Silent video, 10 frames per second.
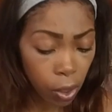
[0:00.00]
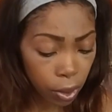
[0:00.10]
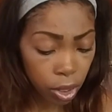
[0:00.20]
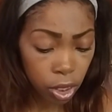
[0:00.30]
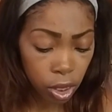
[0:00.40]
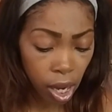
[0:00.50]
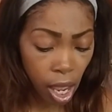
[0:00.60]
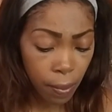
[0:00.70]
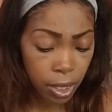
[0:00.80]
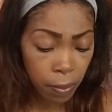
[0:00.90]
to go with the
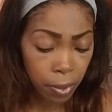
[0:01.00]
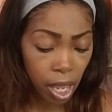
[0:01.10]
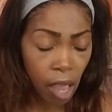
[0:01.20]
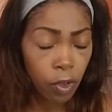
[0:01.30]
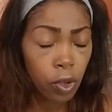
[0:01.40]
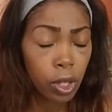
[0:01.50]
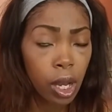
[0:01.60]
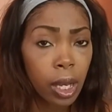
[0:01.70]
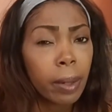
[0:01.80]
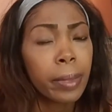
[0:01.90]
straps, but after
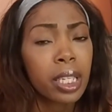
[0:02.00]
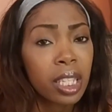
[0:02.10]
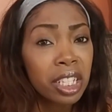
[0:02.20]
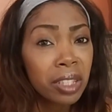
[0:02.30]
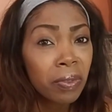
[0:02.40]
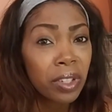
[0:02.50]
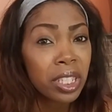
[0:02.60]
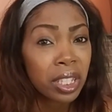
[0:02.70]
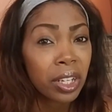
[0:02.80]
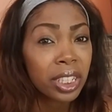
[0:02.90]
extensive
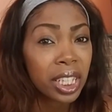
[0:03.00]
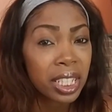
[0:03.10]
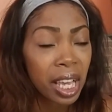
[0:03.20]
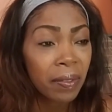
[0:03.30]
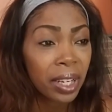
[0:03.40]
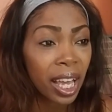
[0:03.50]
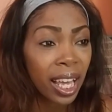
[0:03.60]
research, because I